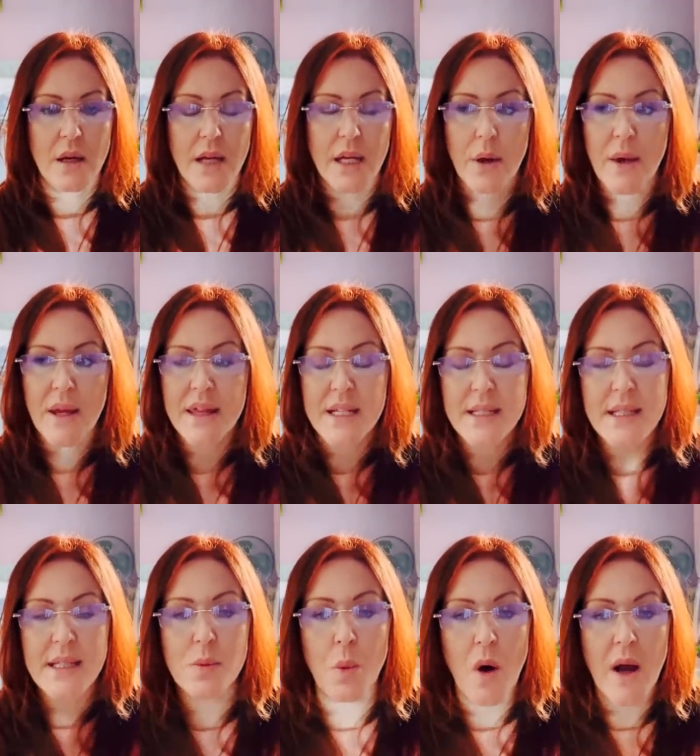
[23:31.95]
you know, and this
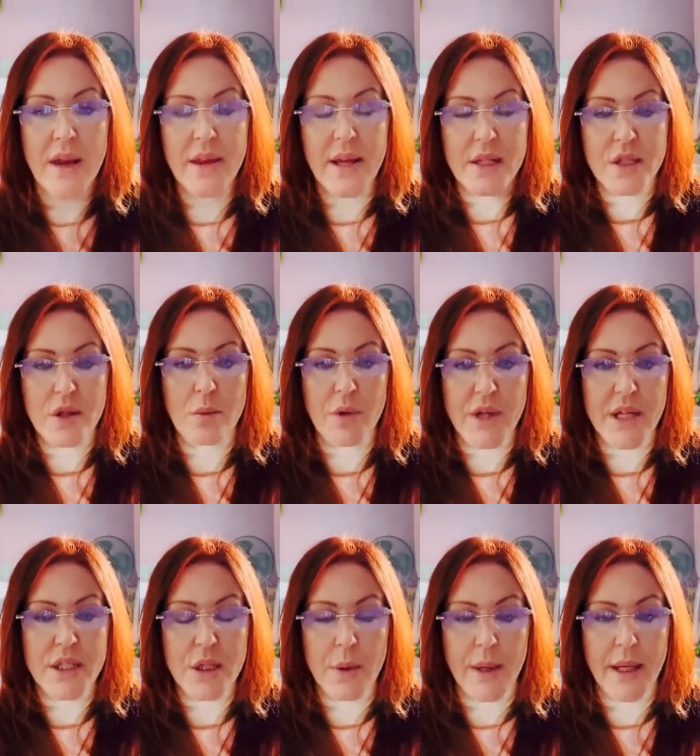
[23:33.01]
is why they're doing what they're
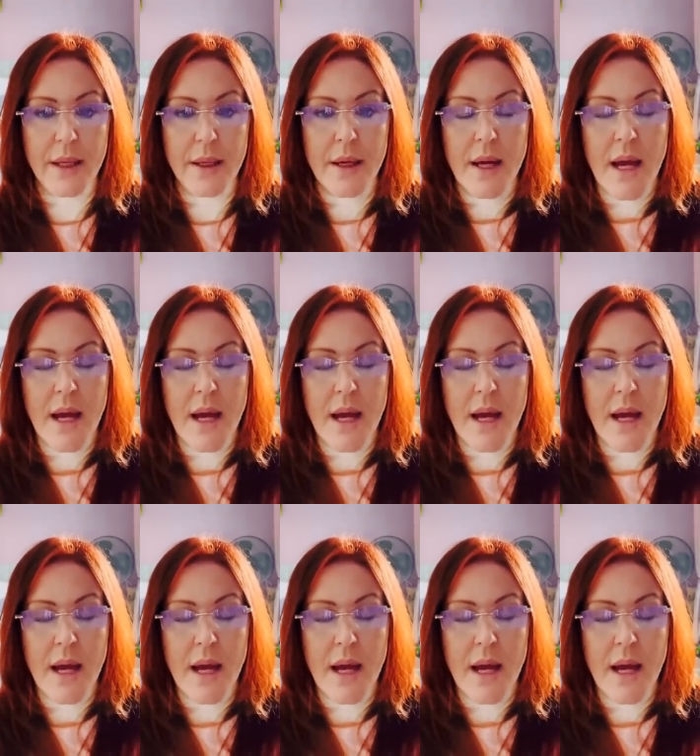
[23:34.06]
doing.